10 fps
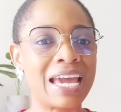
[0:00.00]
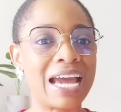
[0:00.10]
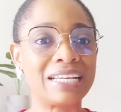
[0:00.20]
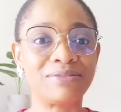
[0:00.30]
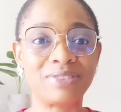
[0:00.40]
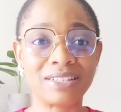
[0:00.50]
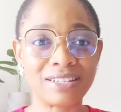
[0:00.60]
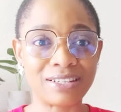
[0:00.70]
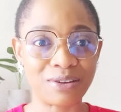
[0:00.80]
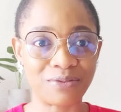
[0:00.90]
And if this
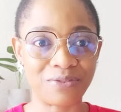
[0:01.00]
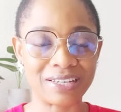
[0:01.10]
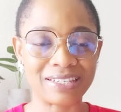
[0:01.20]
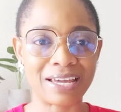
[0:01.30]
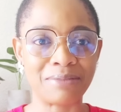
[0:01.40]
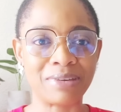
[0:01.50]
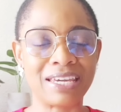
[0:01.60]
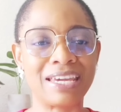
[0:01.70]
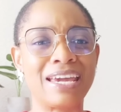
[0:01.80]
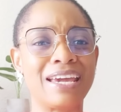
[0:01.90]
is your first time
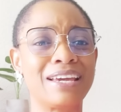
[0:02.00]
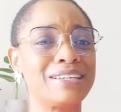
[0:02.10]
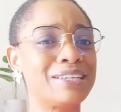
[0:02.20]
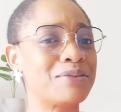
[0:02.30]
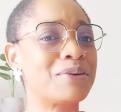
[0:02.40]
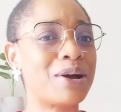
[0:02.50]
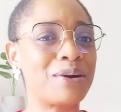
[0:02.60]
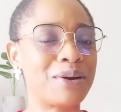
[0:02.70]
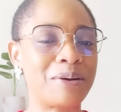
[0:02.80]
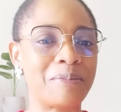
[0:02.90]
here, you're
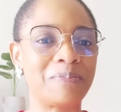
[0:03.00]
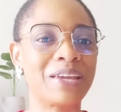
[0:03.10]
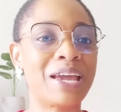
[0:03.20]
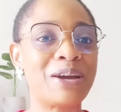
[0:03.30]
welcome.